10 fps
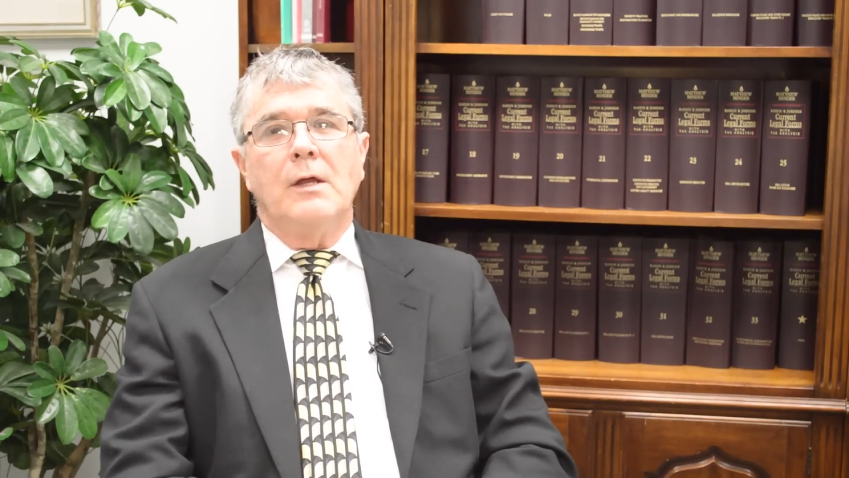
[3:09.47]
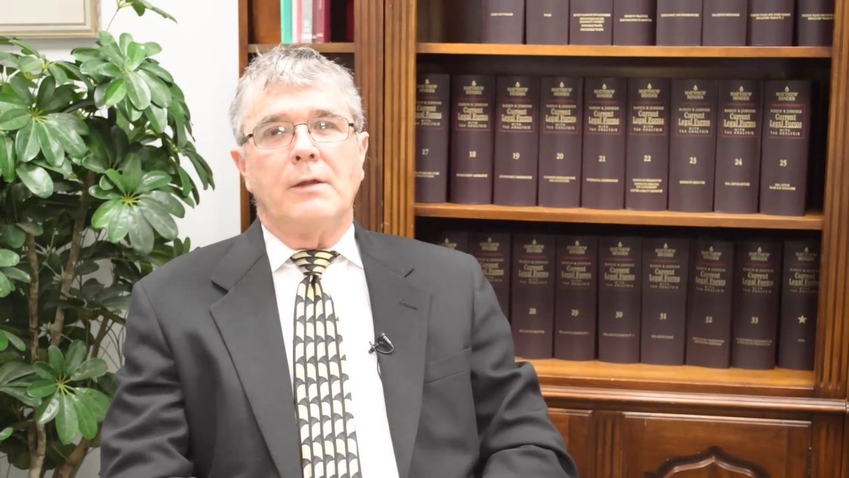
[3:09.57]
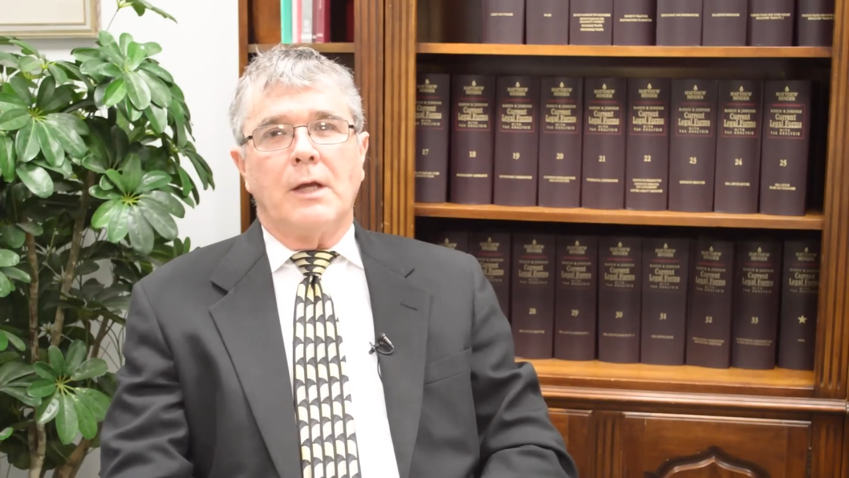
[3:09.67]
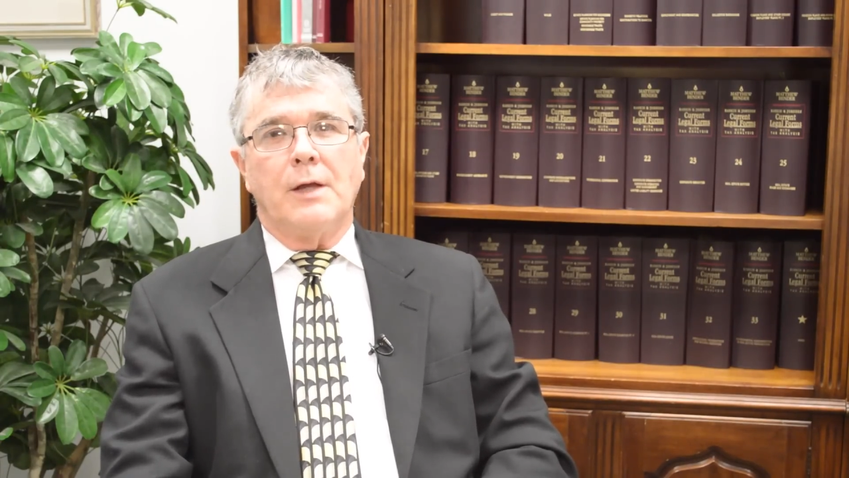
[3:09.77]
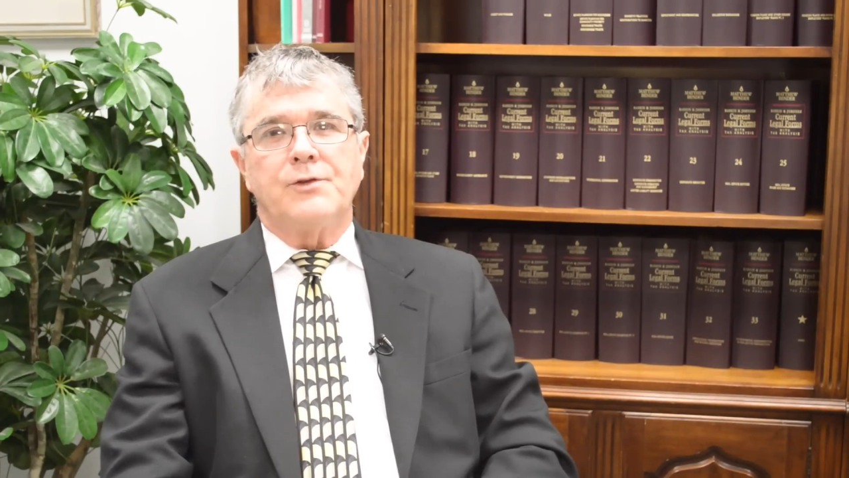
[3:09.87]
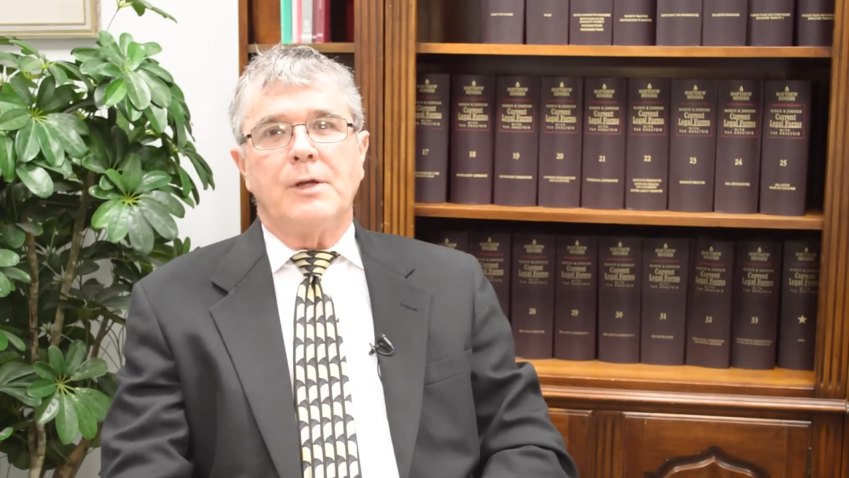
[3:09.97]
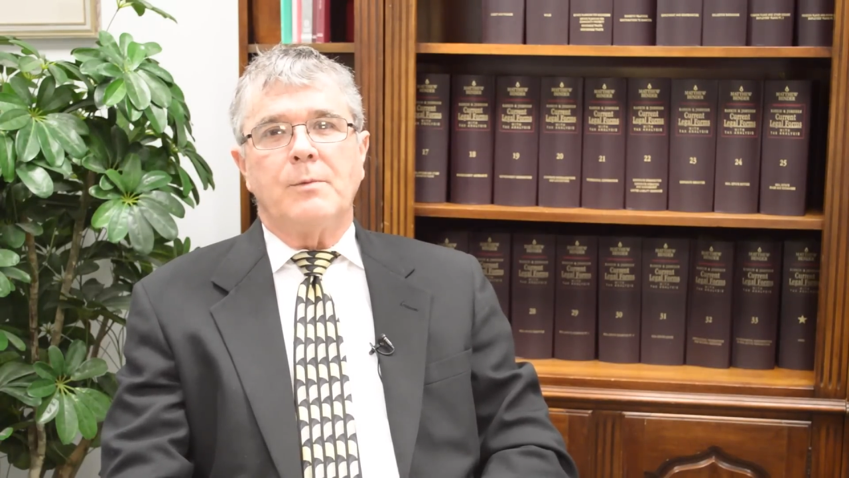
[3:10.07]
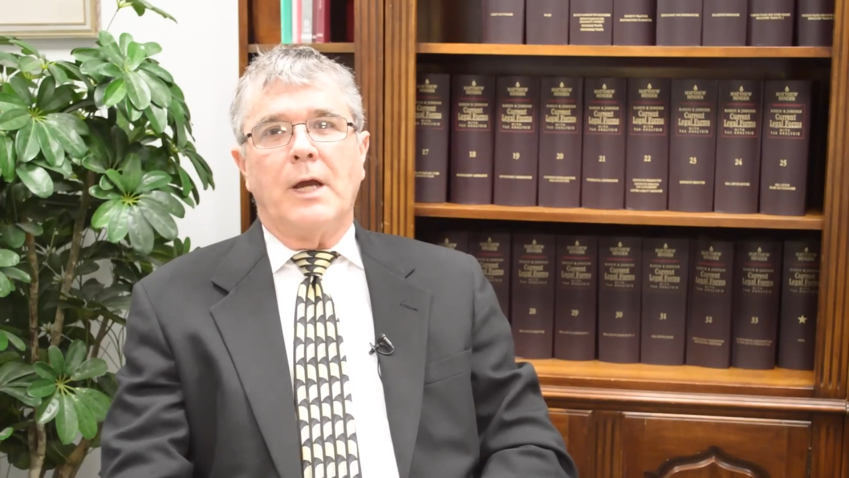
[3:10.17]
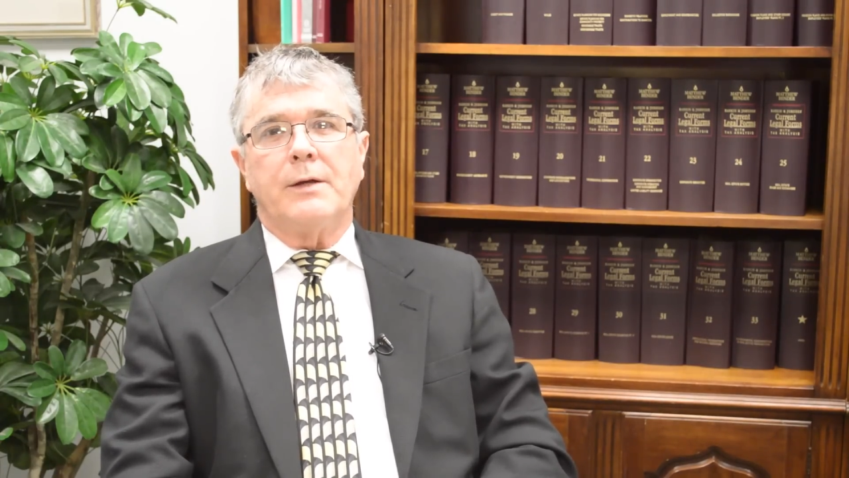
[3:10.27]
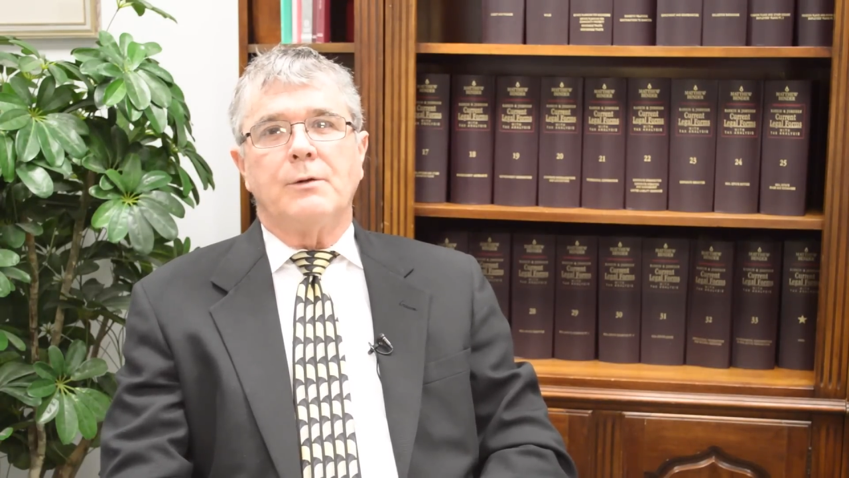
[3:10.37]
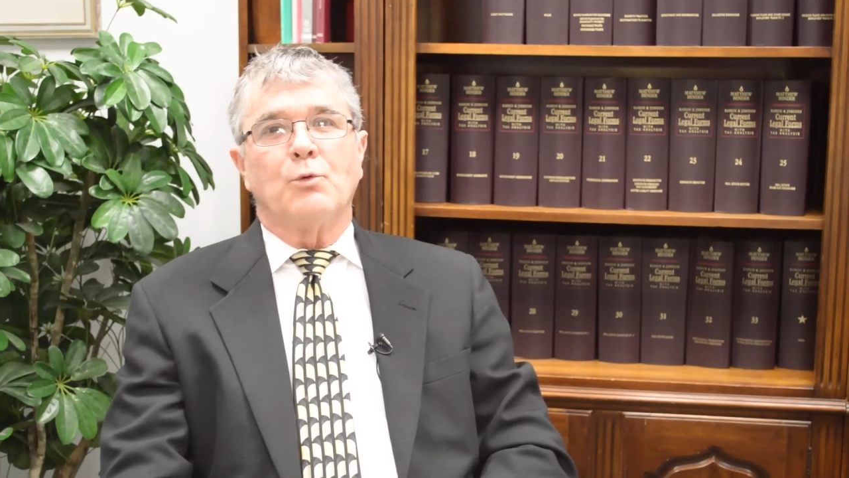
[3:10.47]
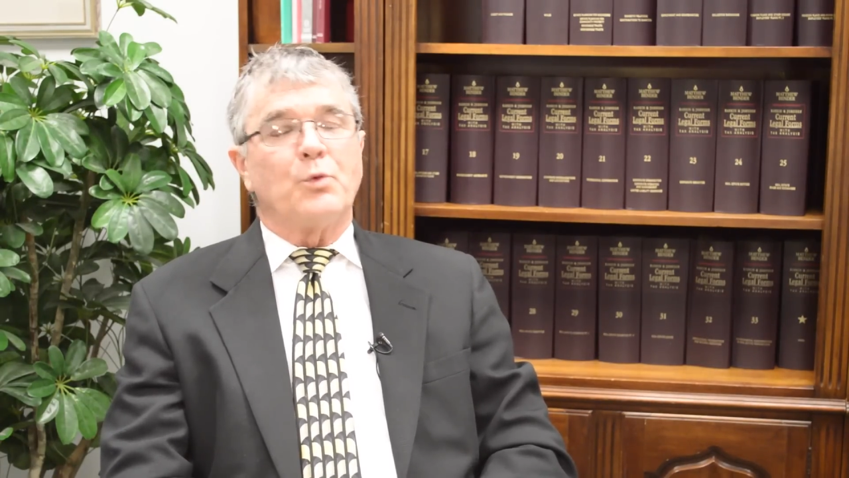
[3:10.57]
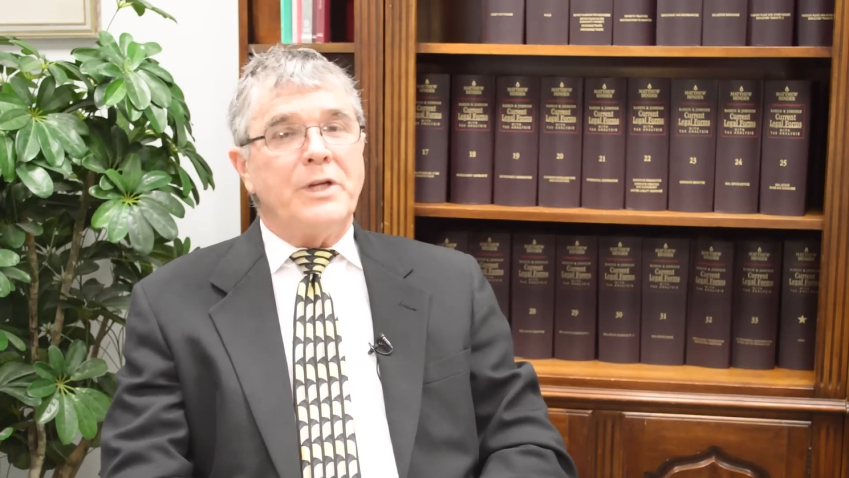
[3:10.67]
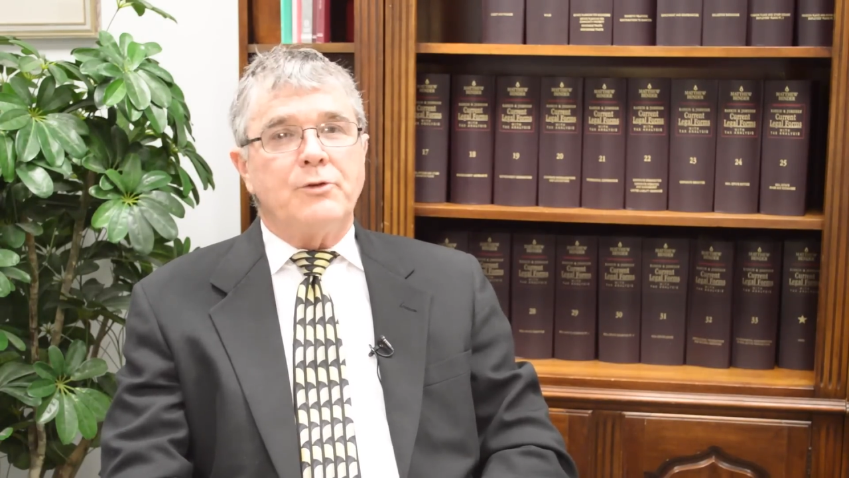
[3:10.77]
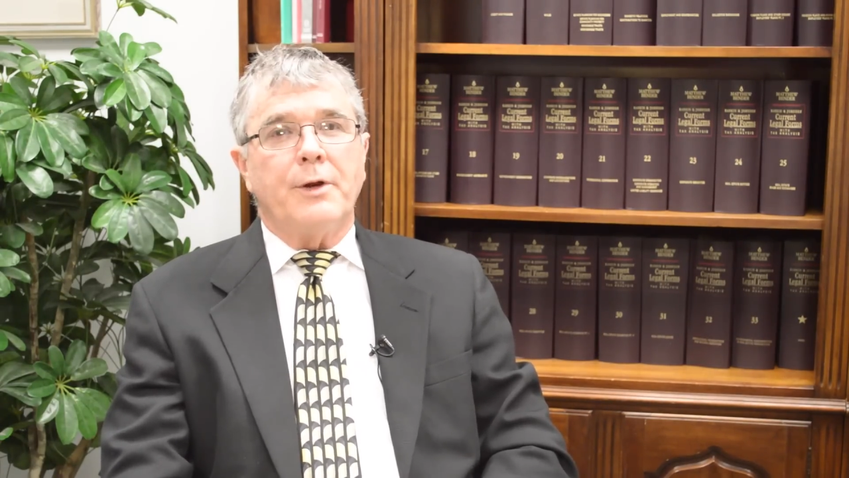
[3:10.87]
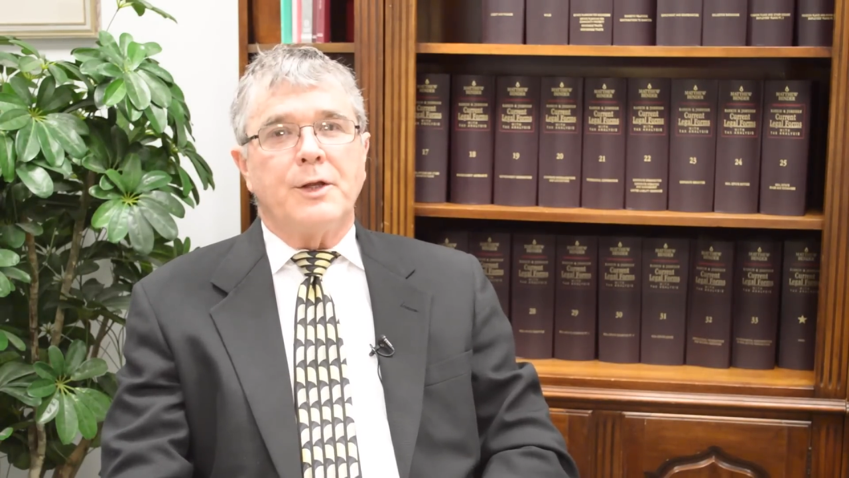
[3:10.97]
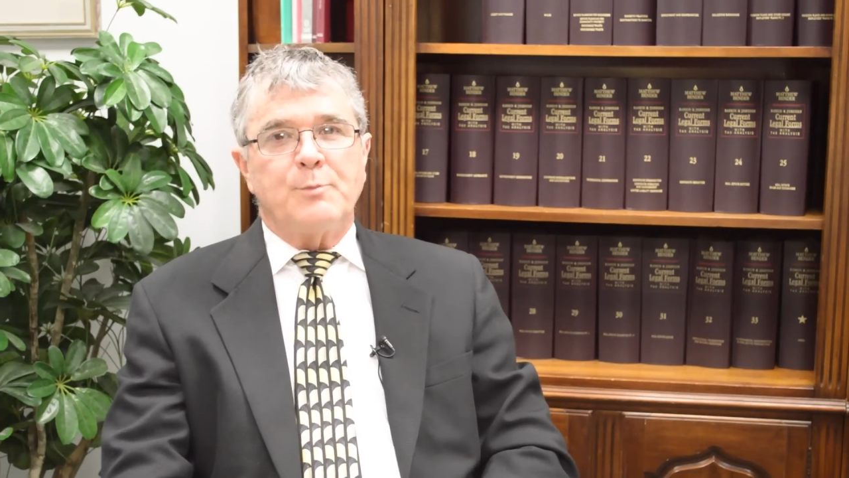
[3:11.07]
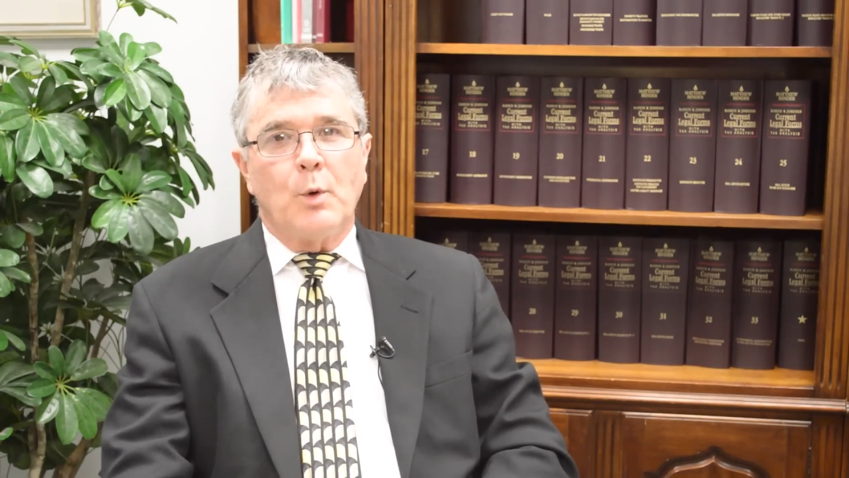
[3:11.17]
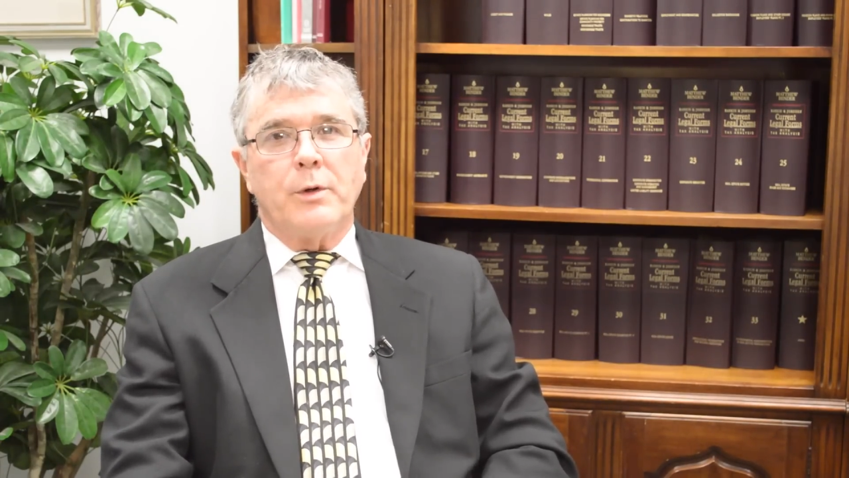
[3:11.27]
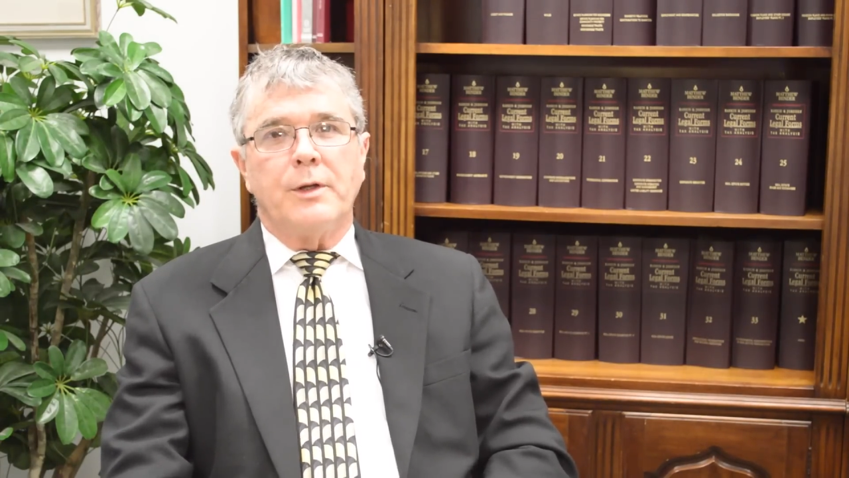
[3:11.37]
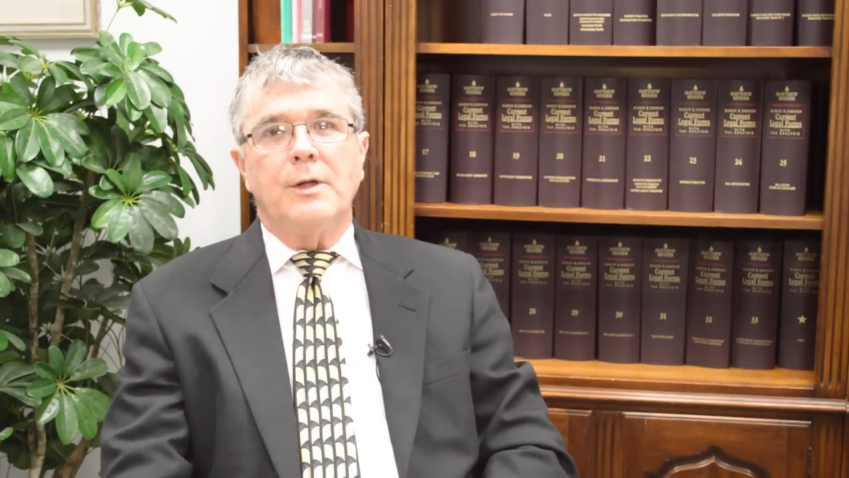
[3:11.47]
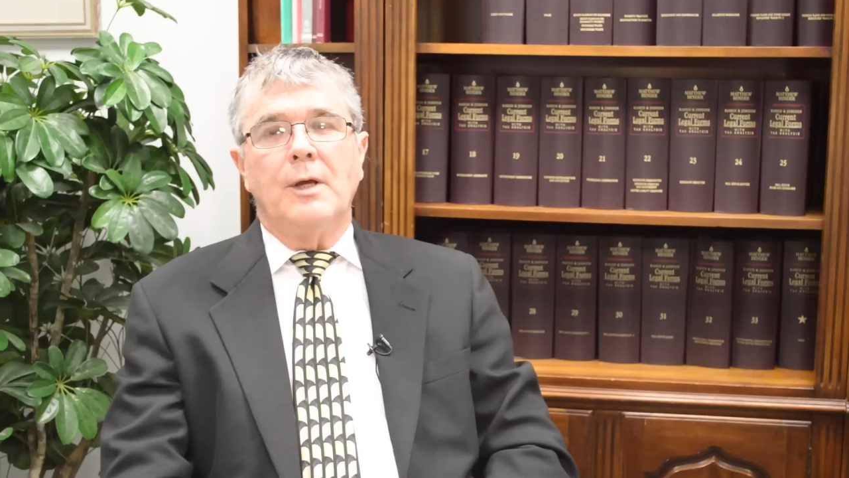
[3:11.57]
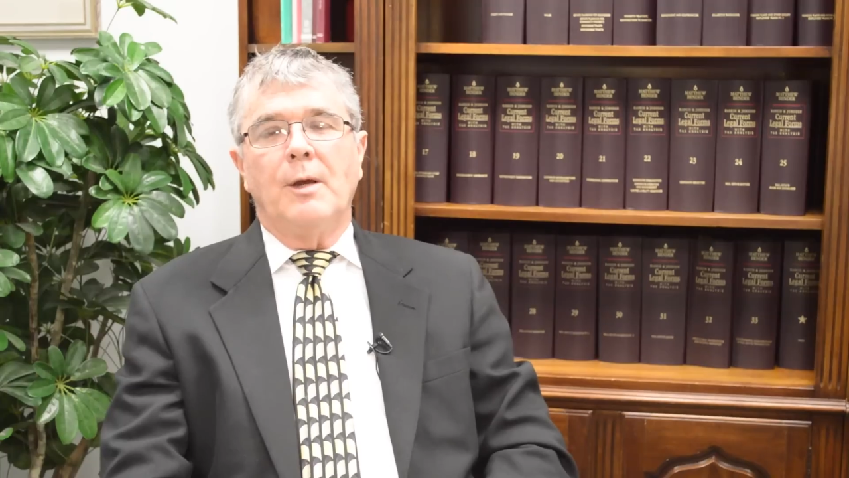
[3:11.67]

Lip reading: the concept got retransported